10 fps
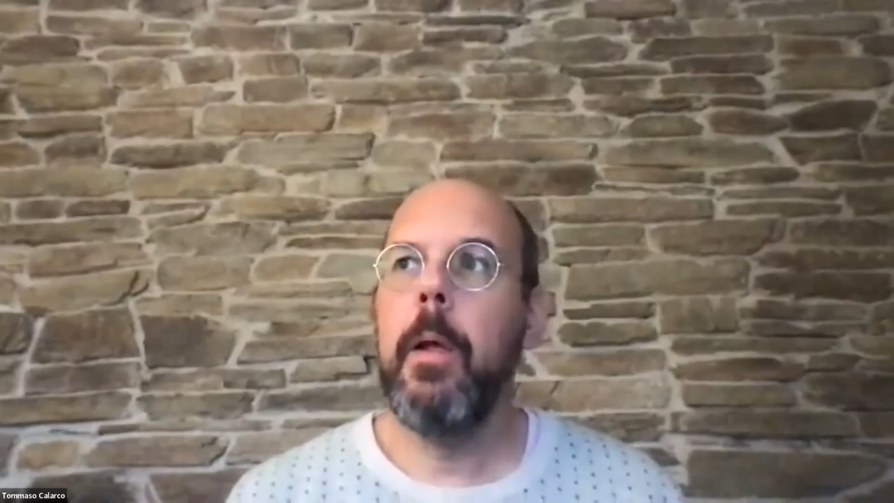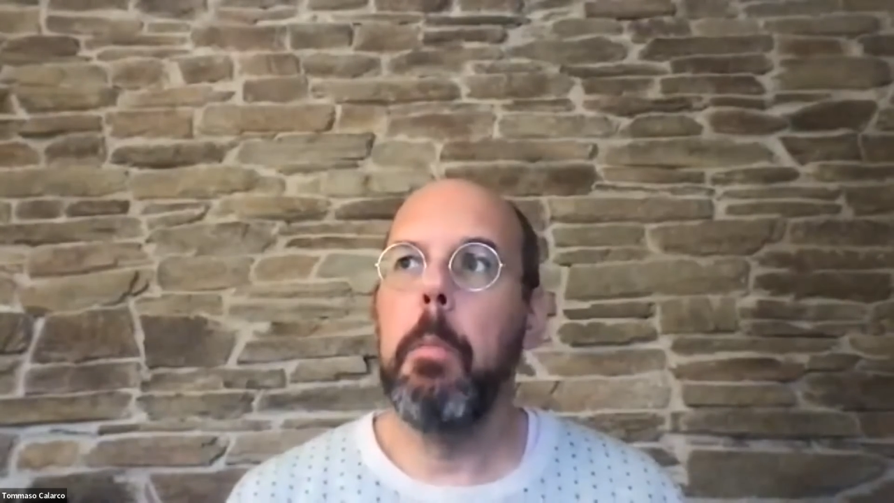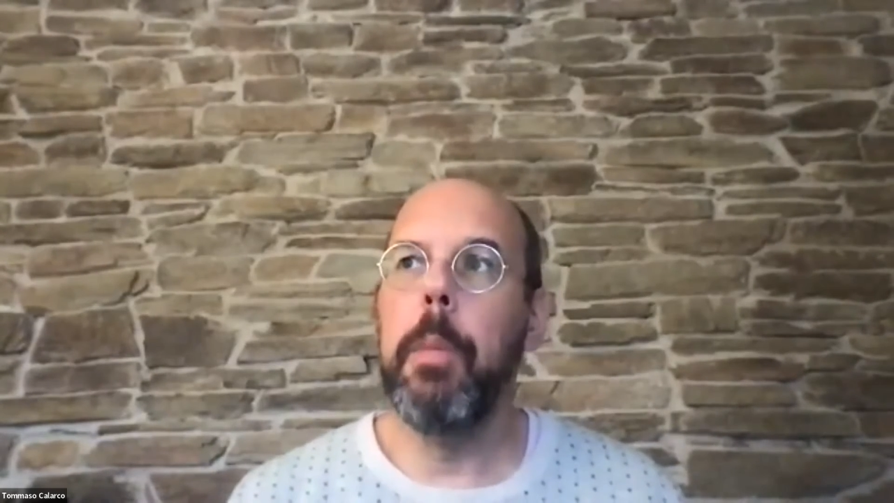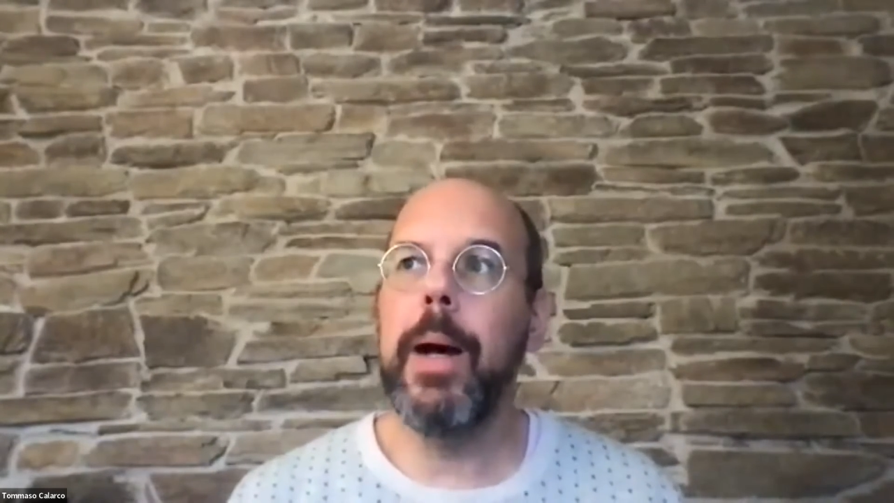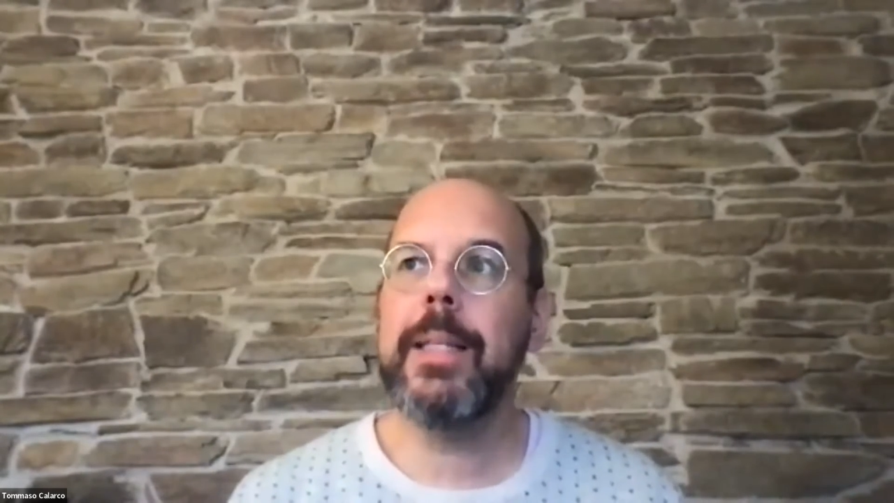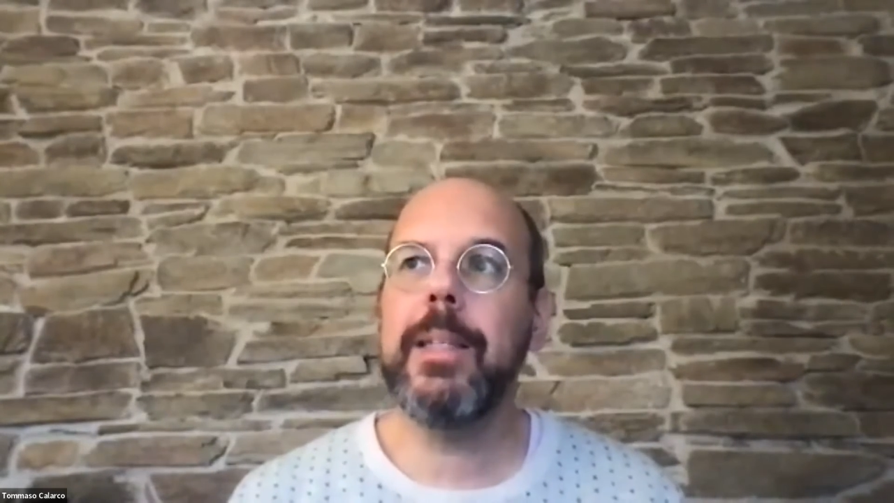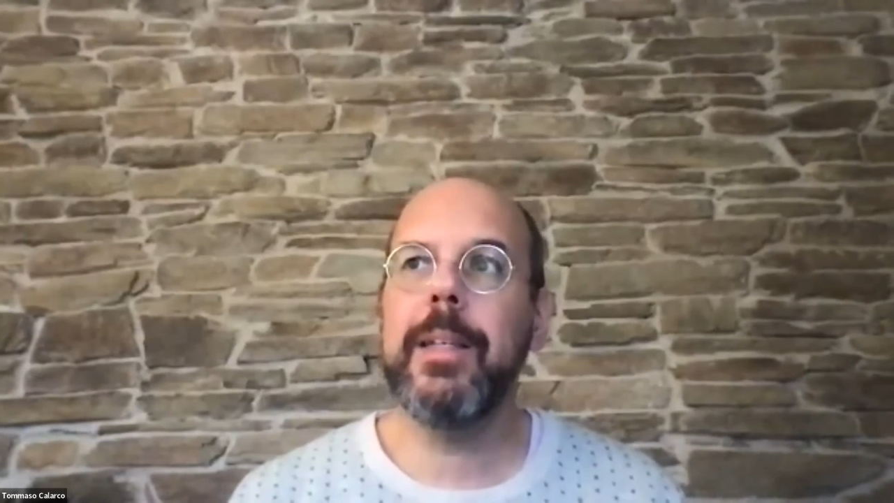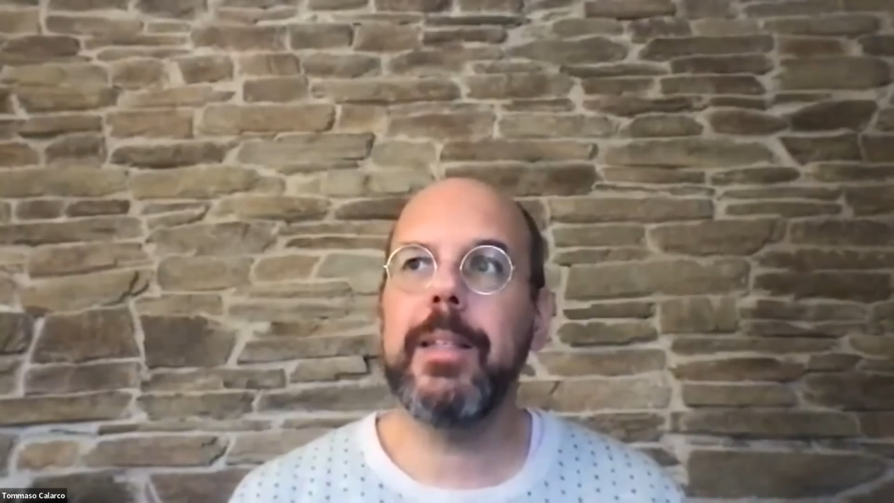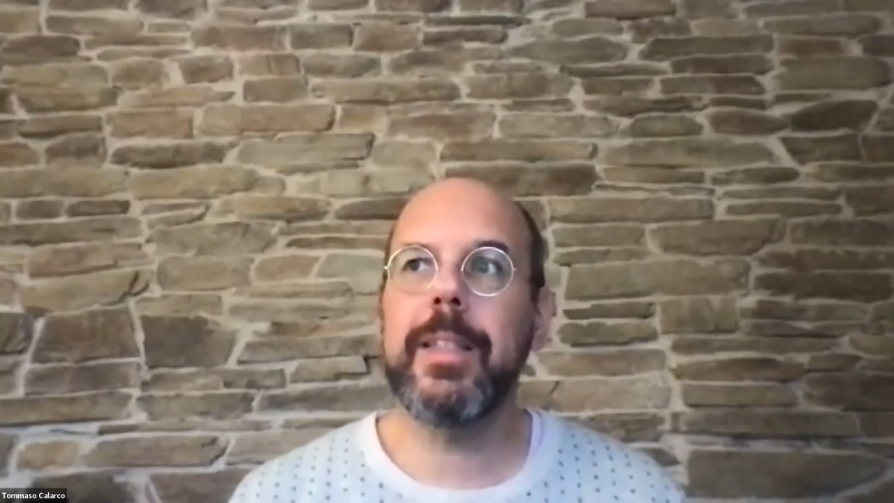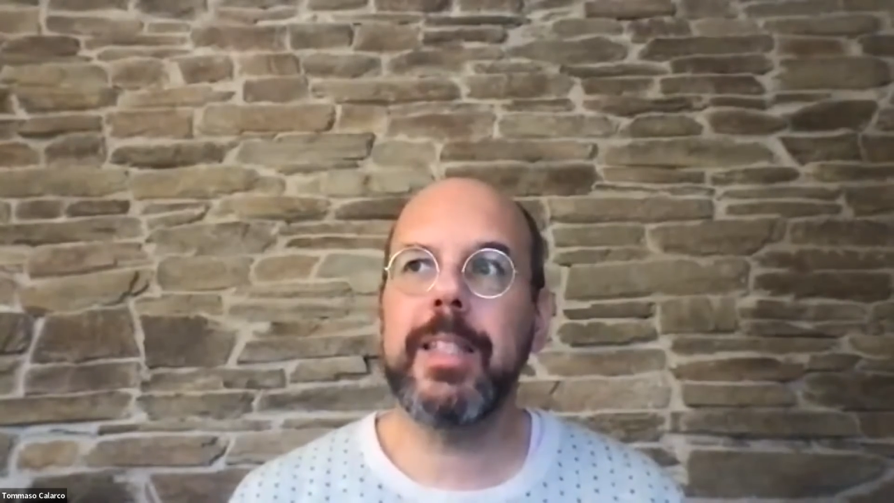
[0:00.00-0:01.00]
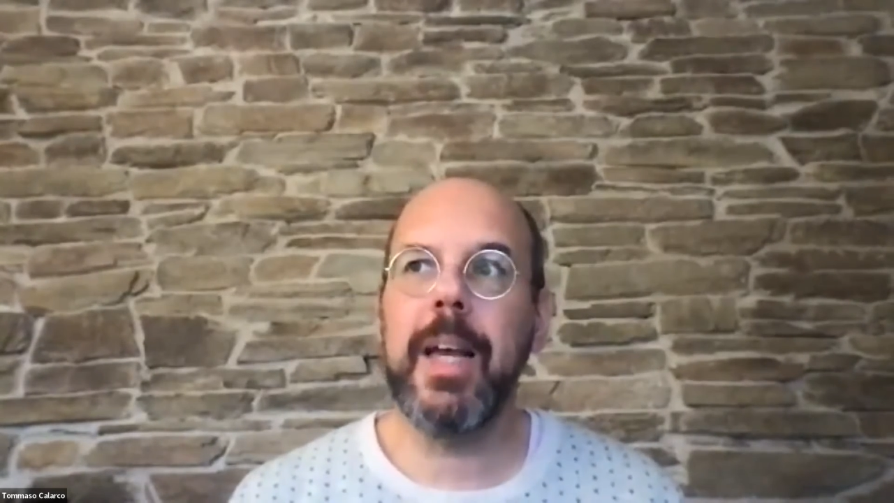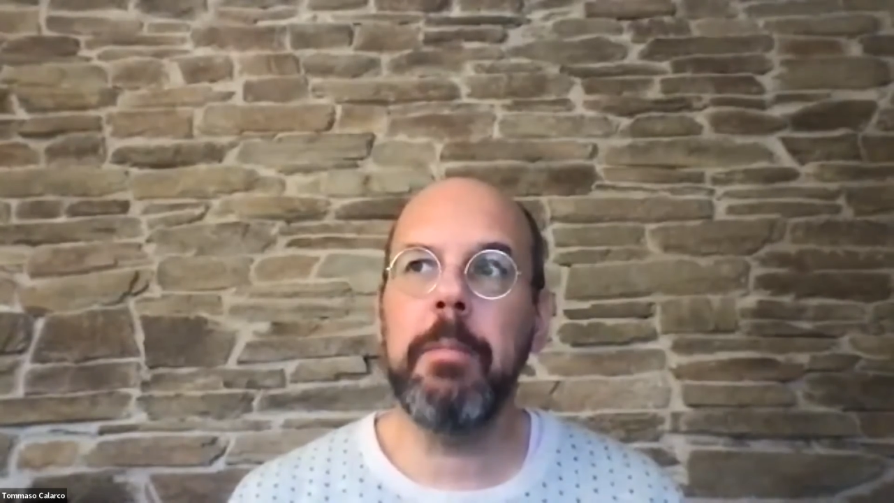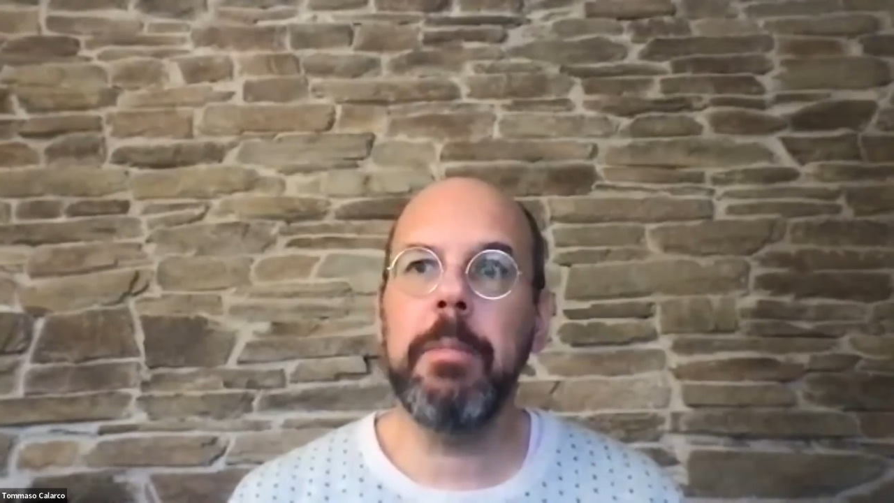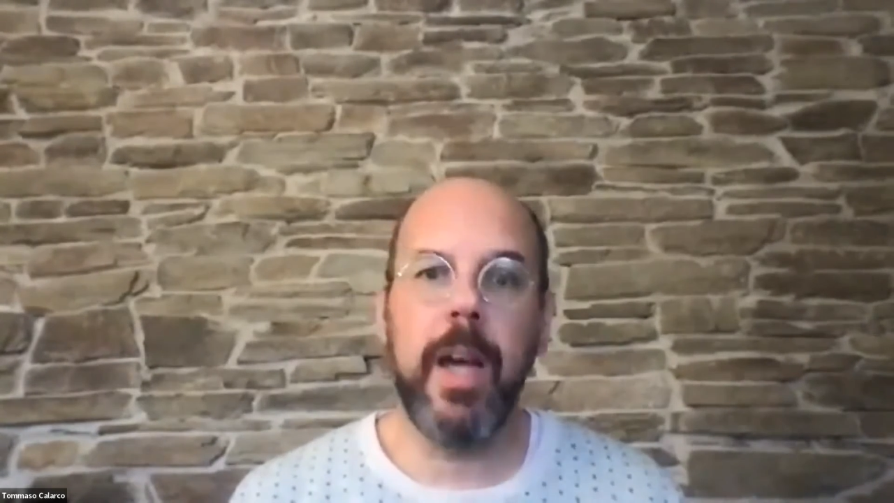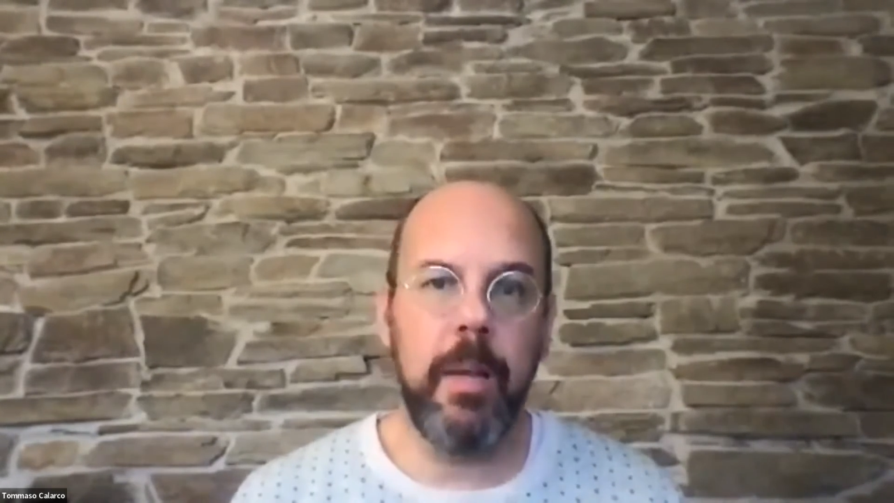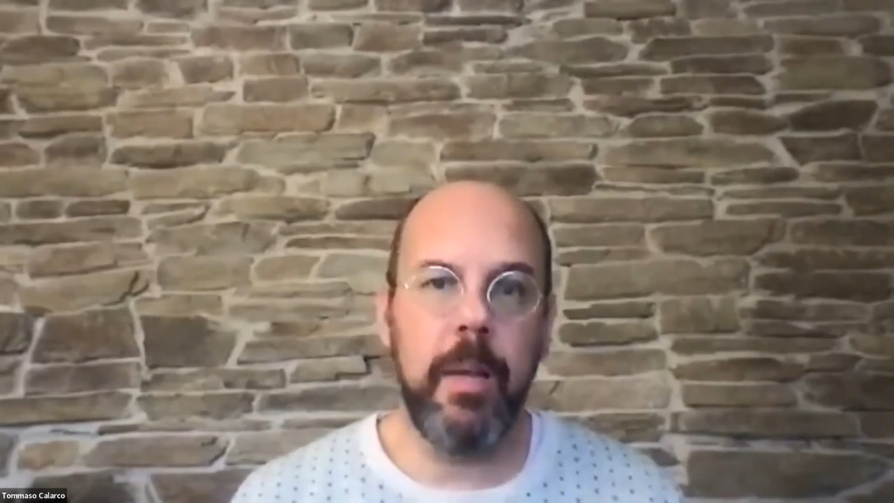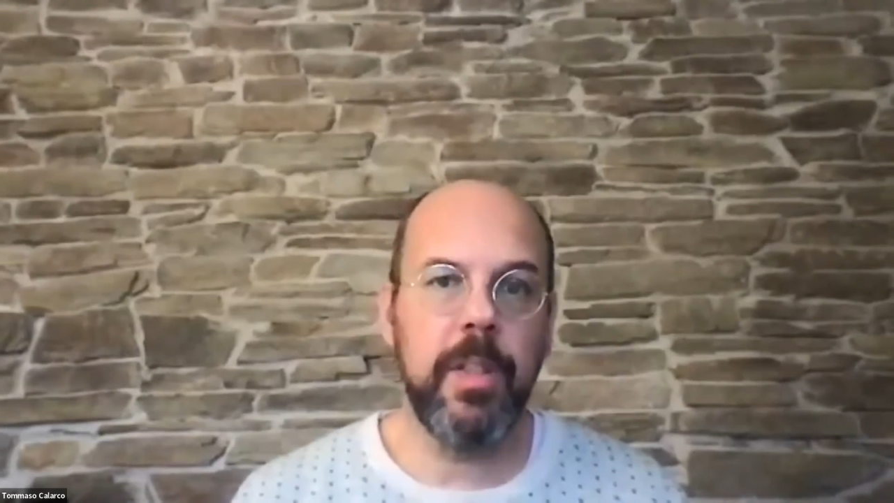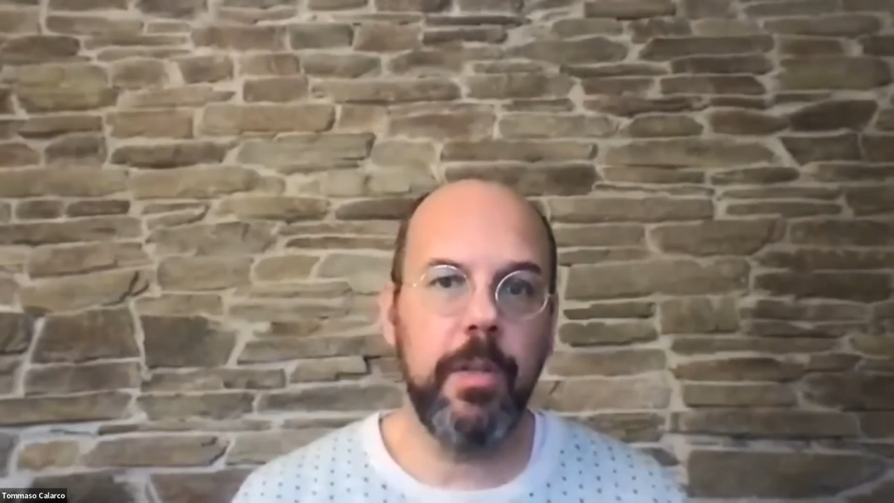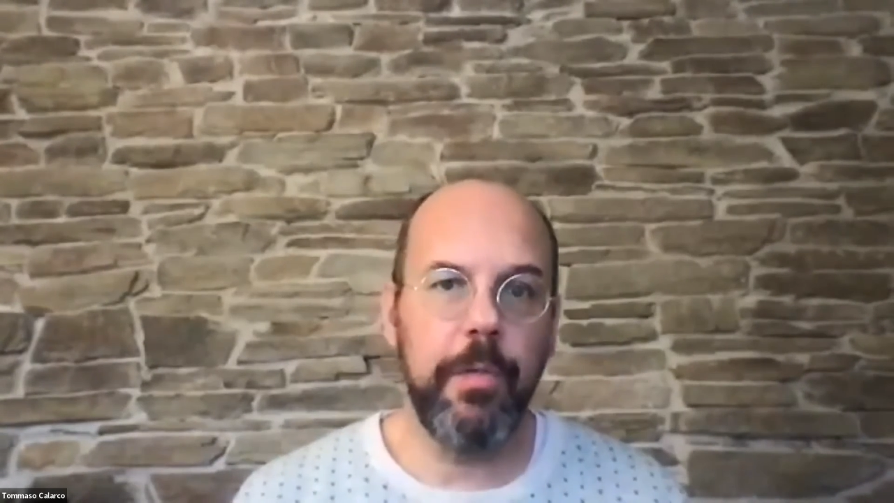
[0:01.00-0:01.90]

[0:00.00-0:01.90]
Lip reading: But sometimes